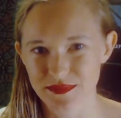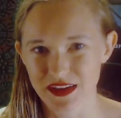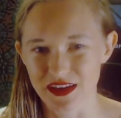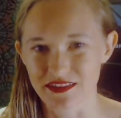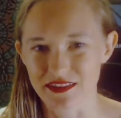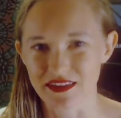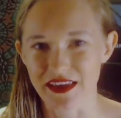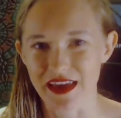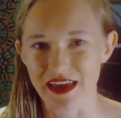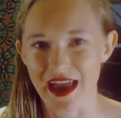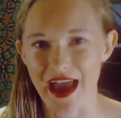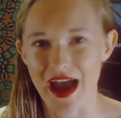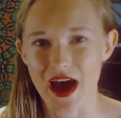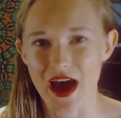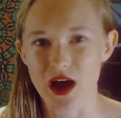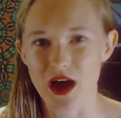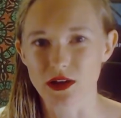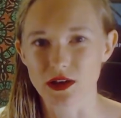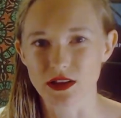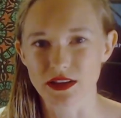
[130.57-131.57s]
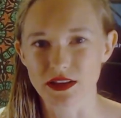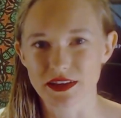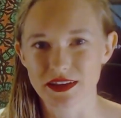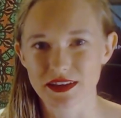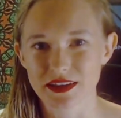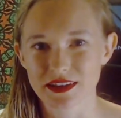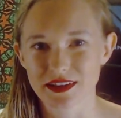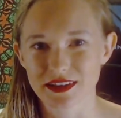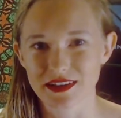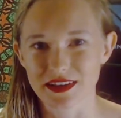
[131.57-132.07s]
And the owl
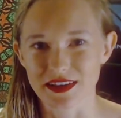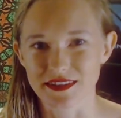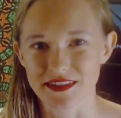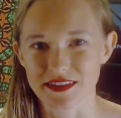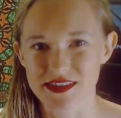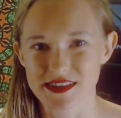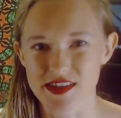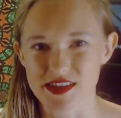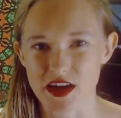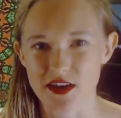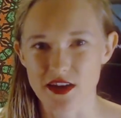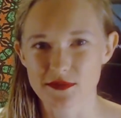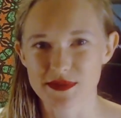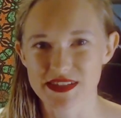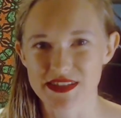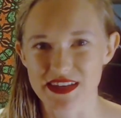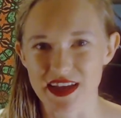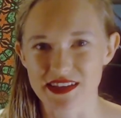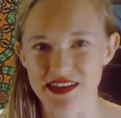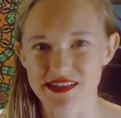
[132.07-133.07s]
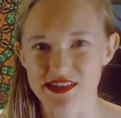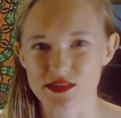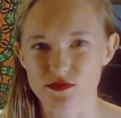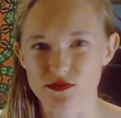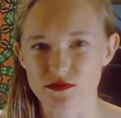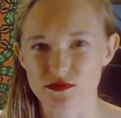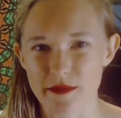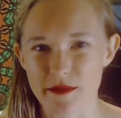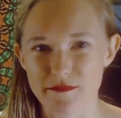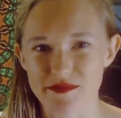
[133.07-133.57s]
in this circumstance is
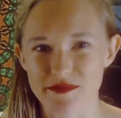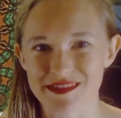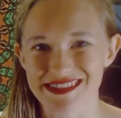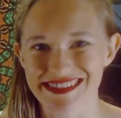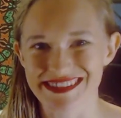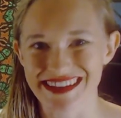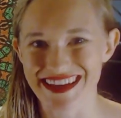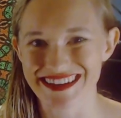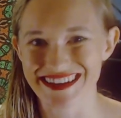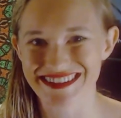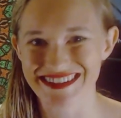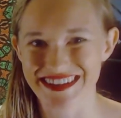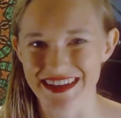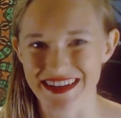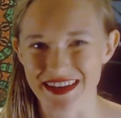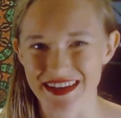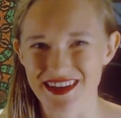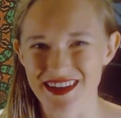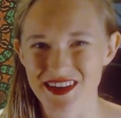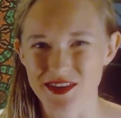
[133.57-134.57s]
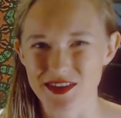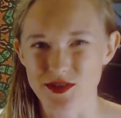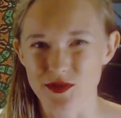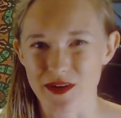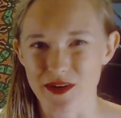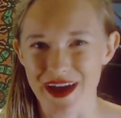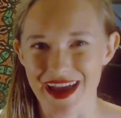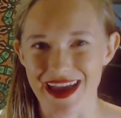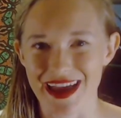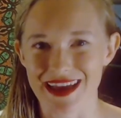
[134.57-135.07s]
representing
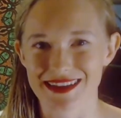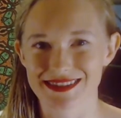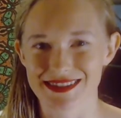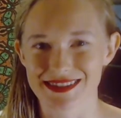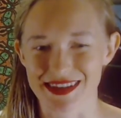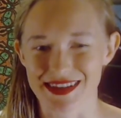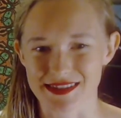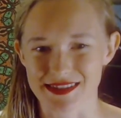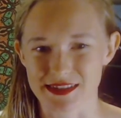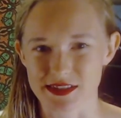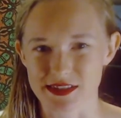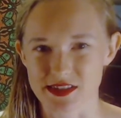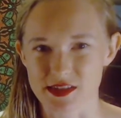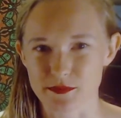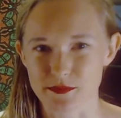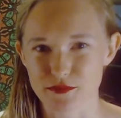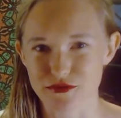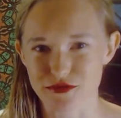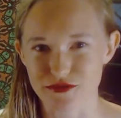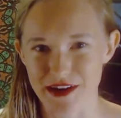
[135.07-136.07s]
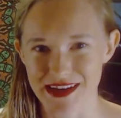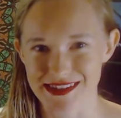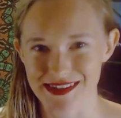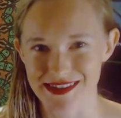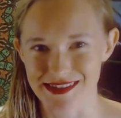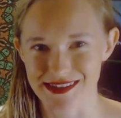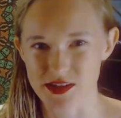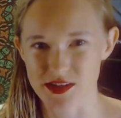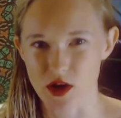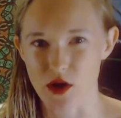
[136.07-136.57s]
your ancestors, the
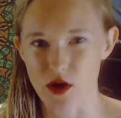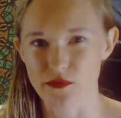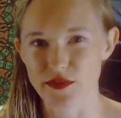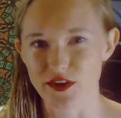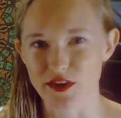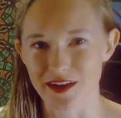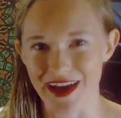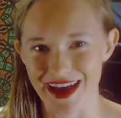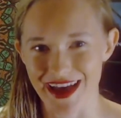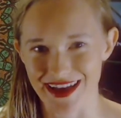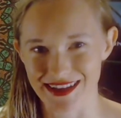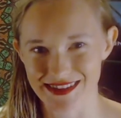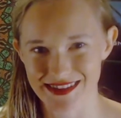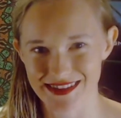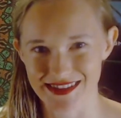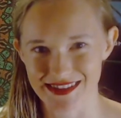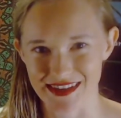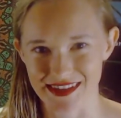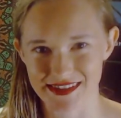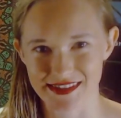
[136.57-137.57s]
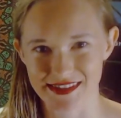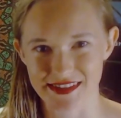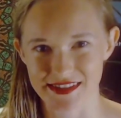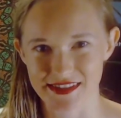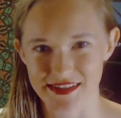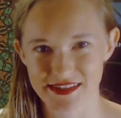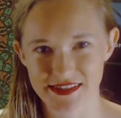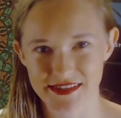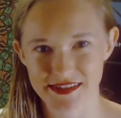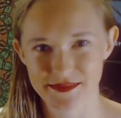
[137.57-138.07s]
presence of your
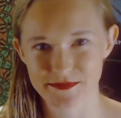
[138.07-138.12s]
ancestors.